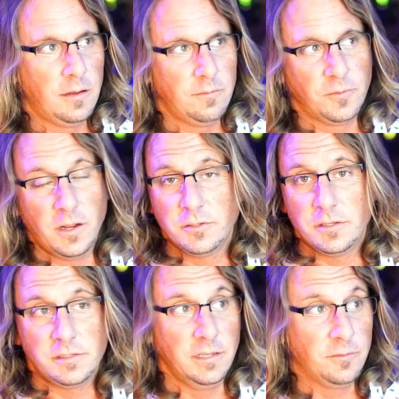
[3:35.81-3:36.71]
Fret
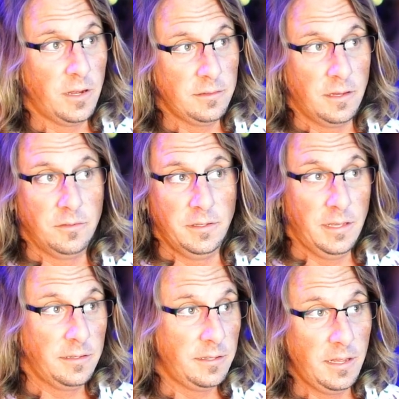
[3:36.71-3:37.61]
dressing, fret leveling,
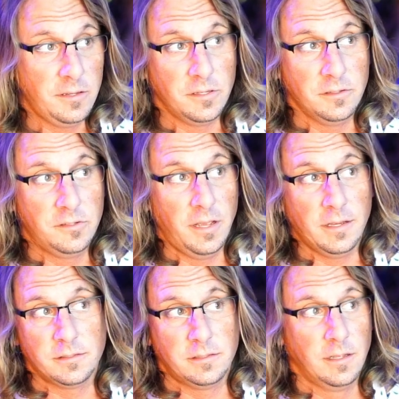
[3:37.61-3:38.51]
intonation
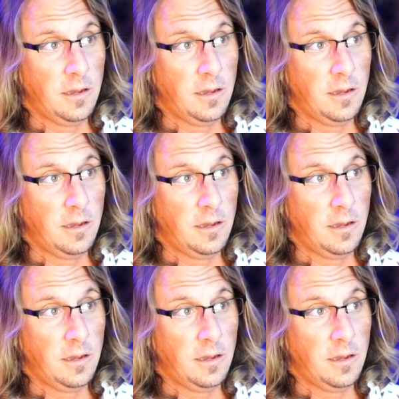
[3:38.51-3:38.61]
checks,